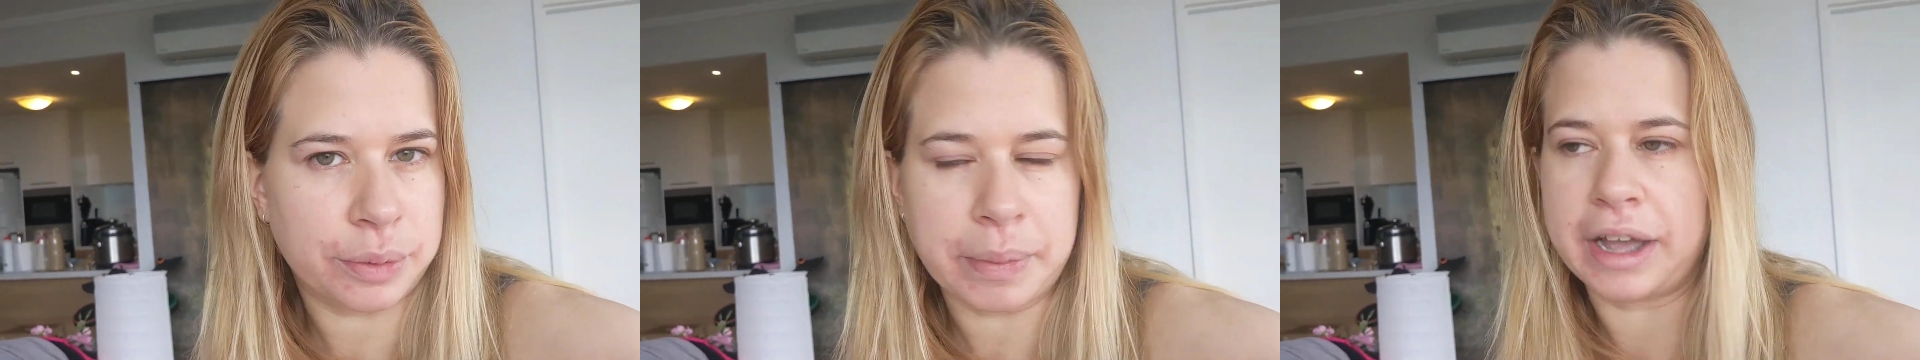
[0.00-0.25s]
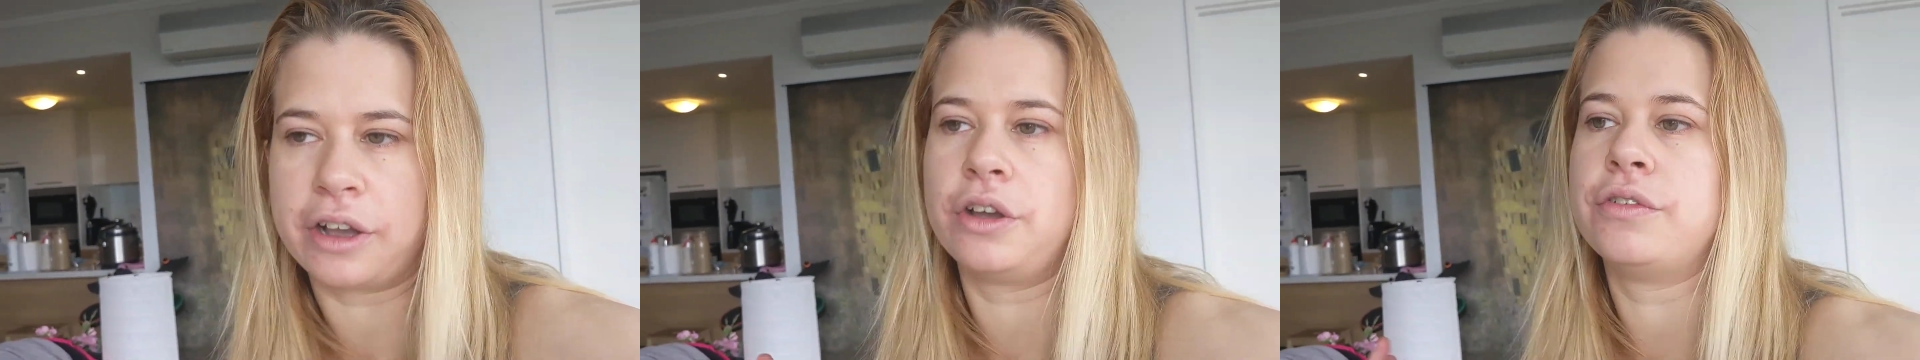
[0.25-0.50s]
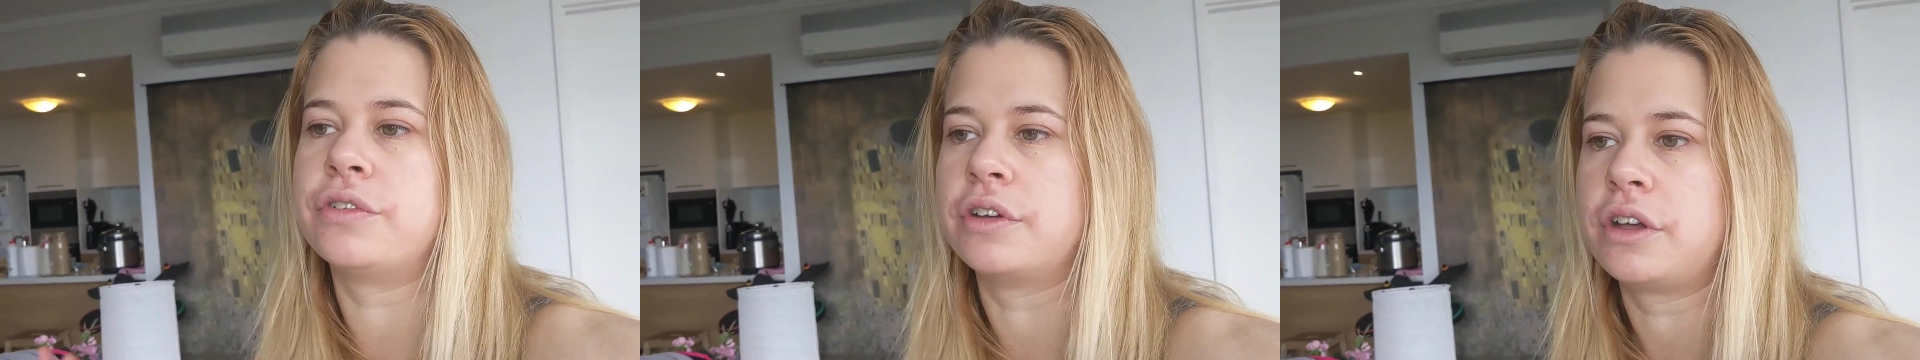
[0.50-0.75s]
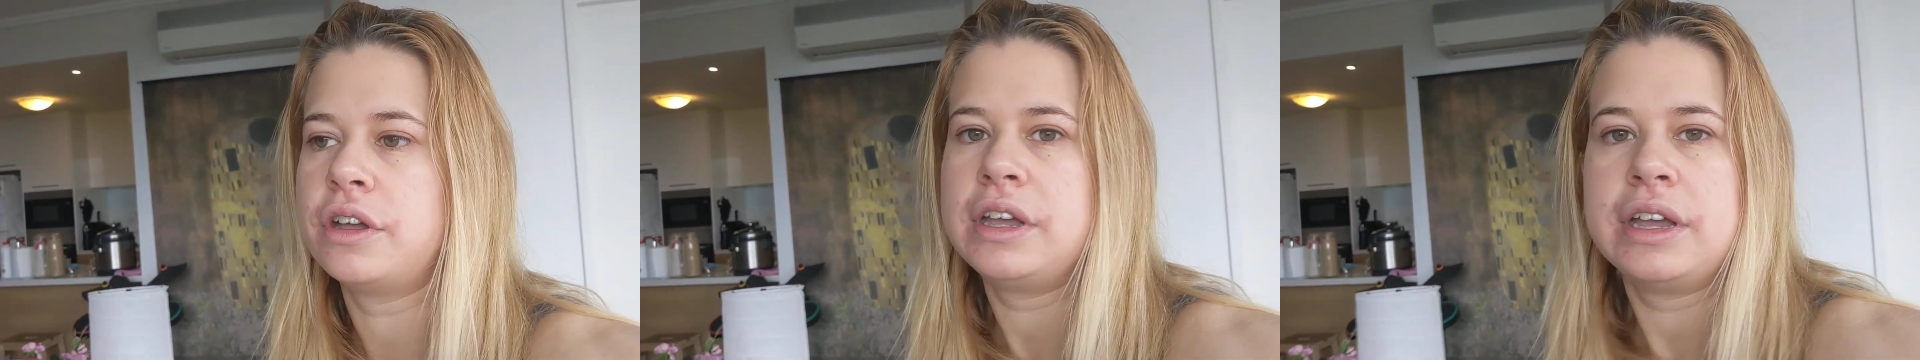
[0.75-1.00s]
We might go
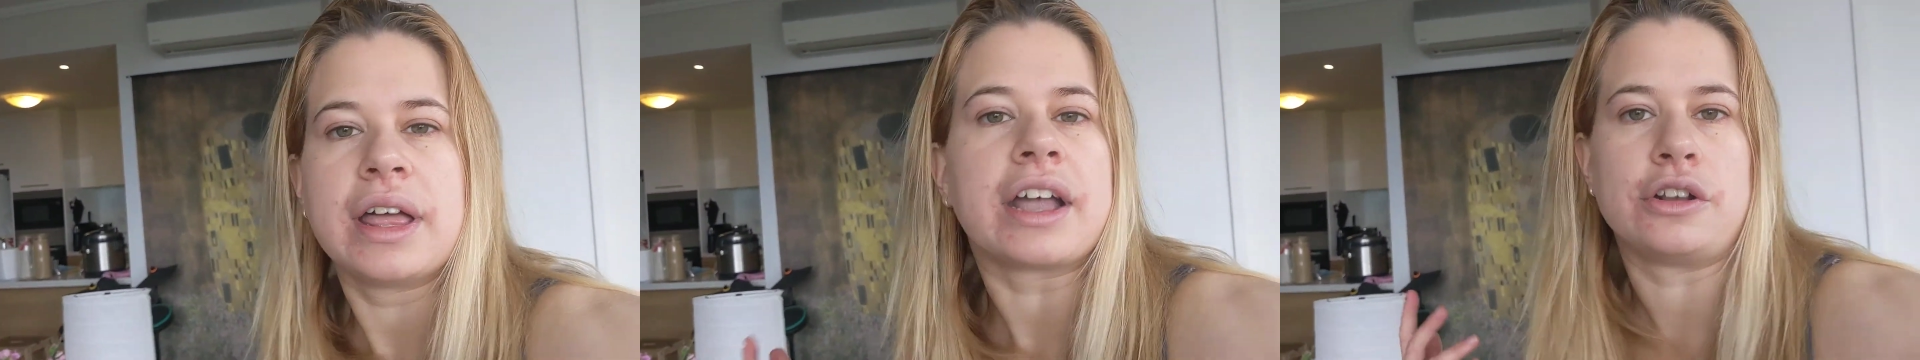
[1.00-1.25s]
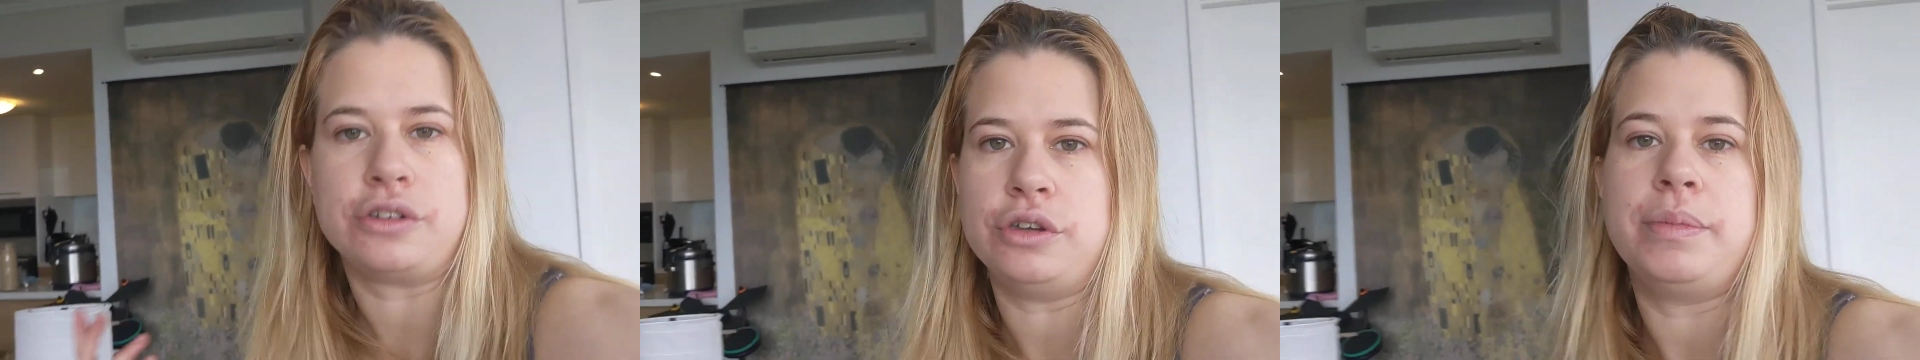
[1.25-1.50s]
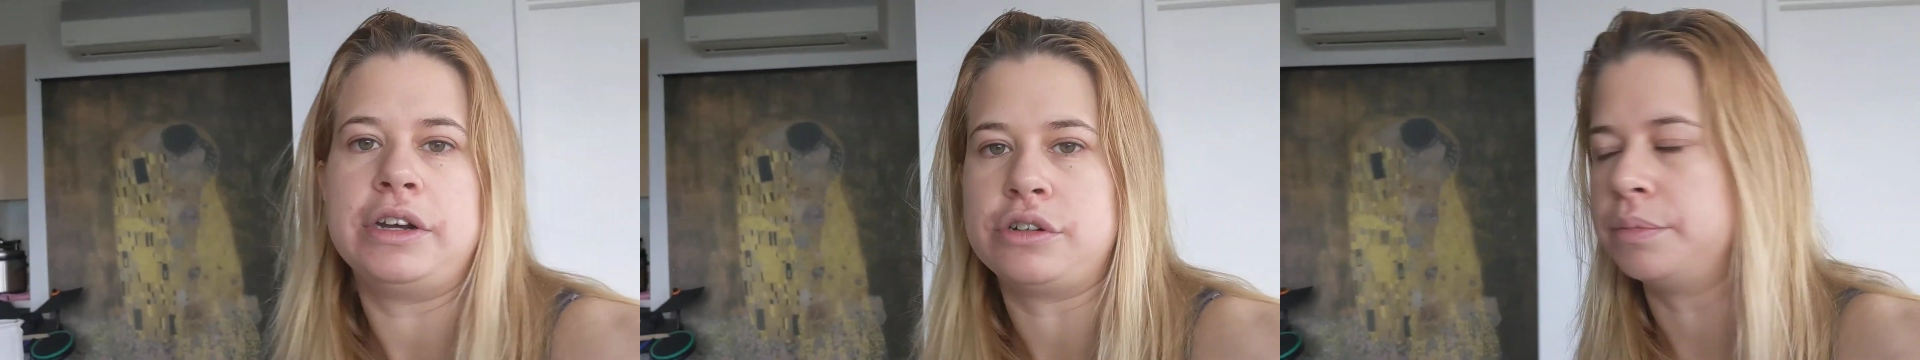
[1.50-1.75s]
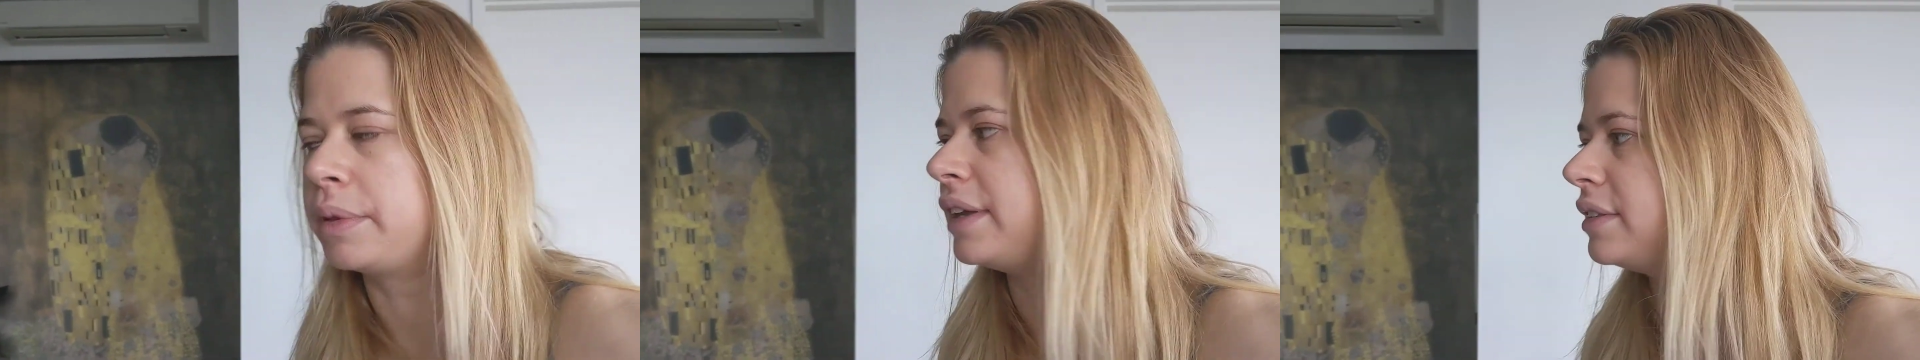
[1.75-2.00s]
for like a two
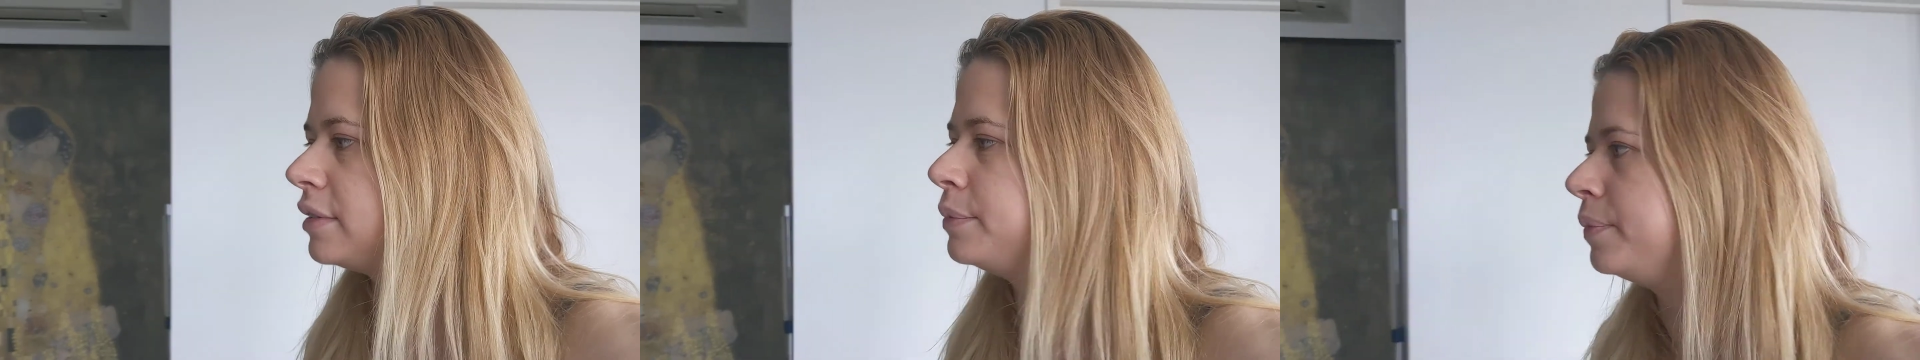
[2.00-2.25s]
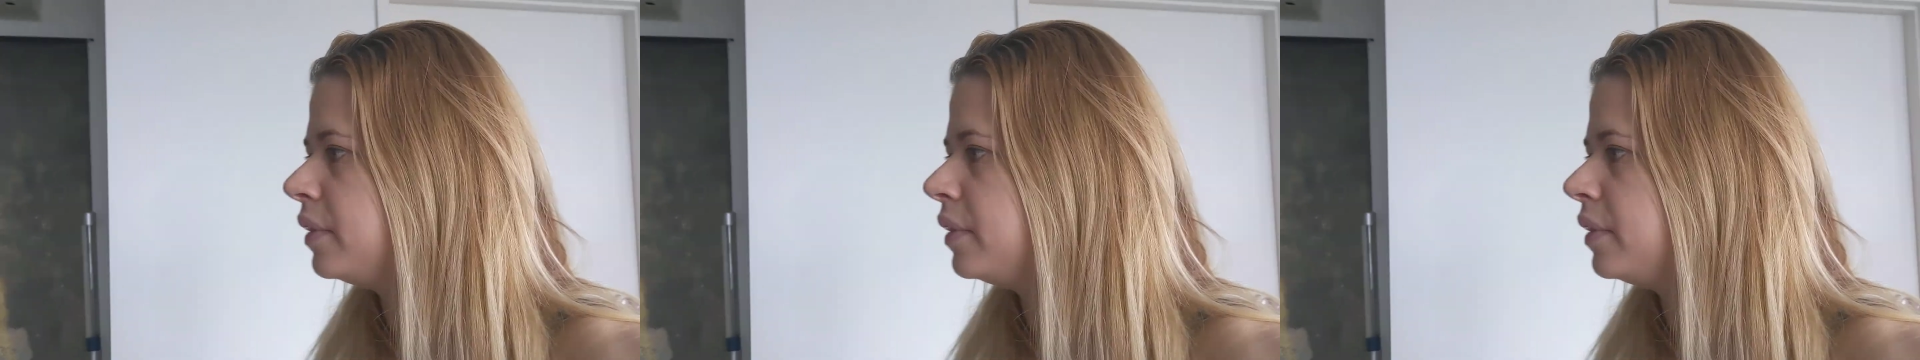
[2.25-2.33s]
bedroom place.